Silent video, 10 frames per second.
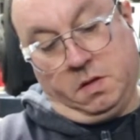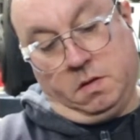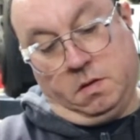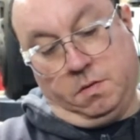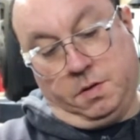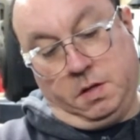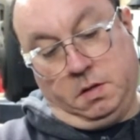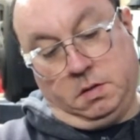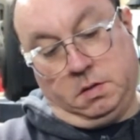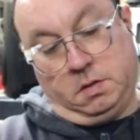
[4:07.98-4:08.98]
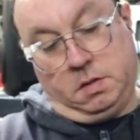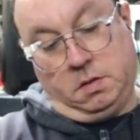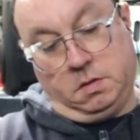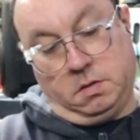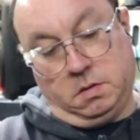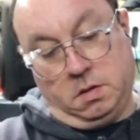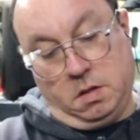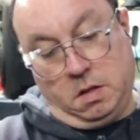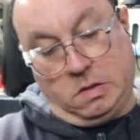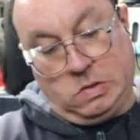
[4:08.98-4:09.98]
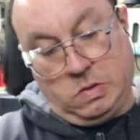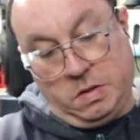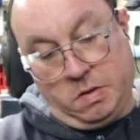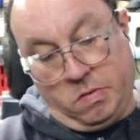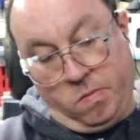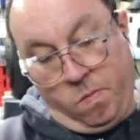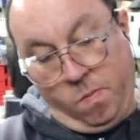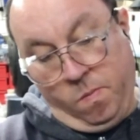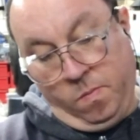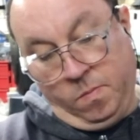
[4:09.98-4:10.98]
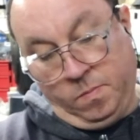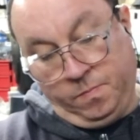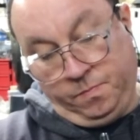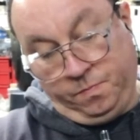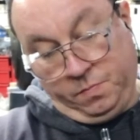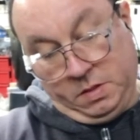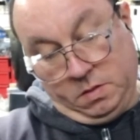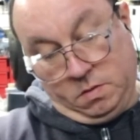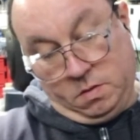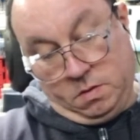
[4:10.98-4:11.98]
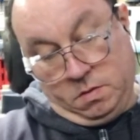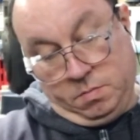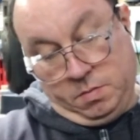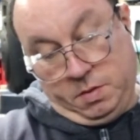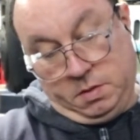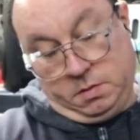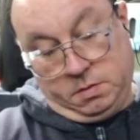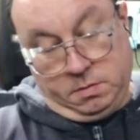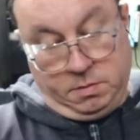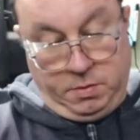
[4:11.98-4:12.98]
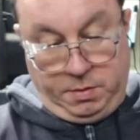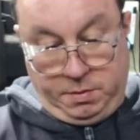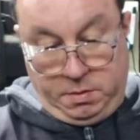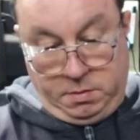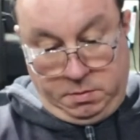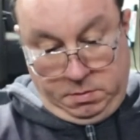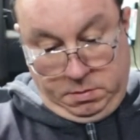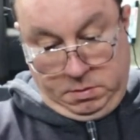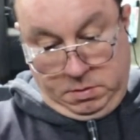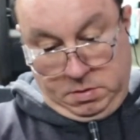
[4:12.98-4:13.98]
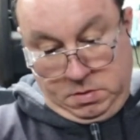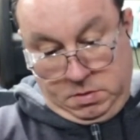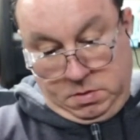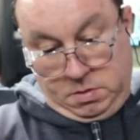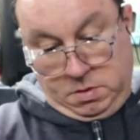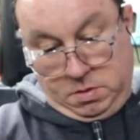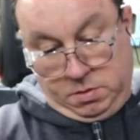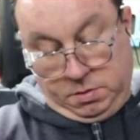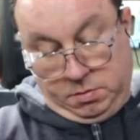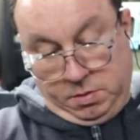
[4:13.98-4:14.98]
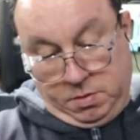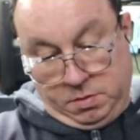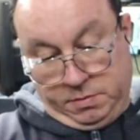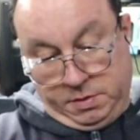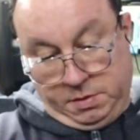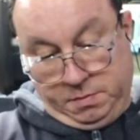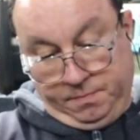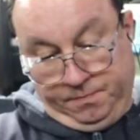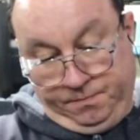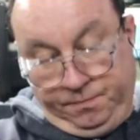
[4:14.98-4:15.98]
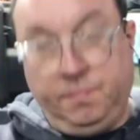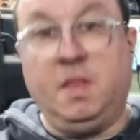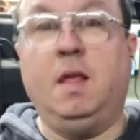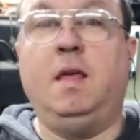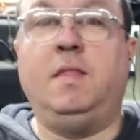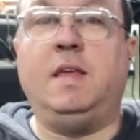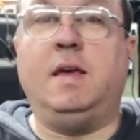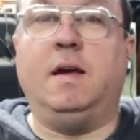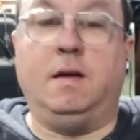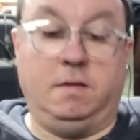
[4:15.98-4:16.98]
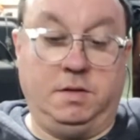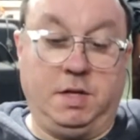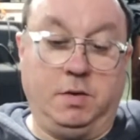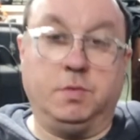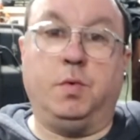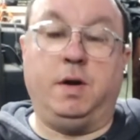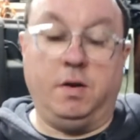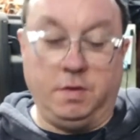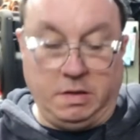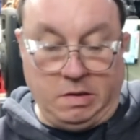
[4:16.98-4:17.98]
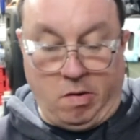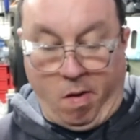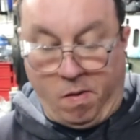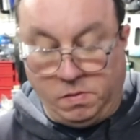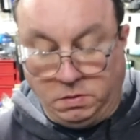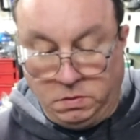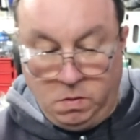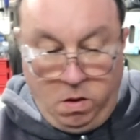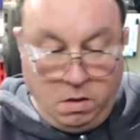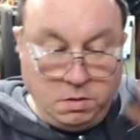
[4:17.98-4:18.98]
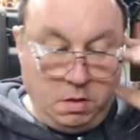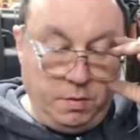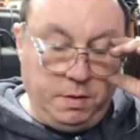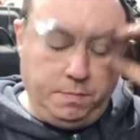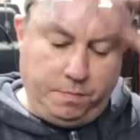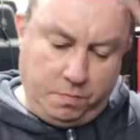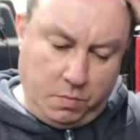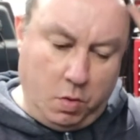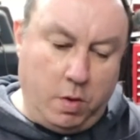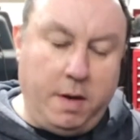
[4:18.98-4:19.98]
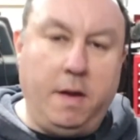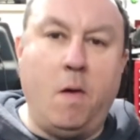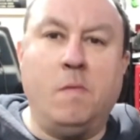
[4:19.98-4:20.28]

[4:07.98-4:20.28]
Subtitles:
13/16, I think. Yeah. Well, maybe it's, hold on. No, it's 3/4 of an inch. The side was worn down on here. So anyway, do I